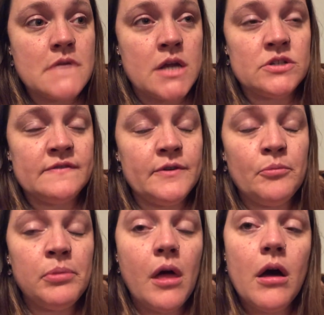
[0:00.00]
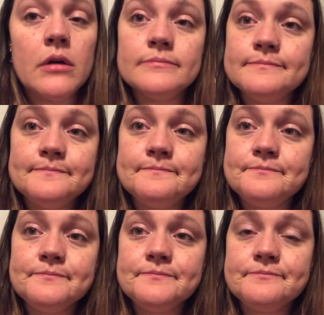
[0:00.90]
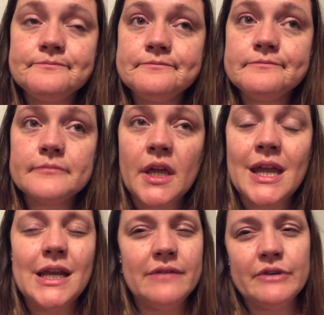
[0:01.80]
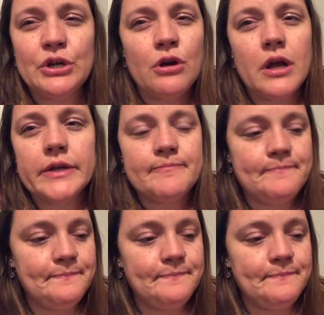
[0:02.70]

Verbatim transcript: I just feel blah. I can't even cry.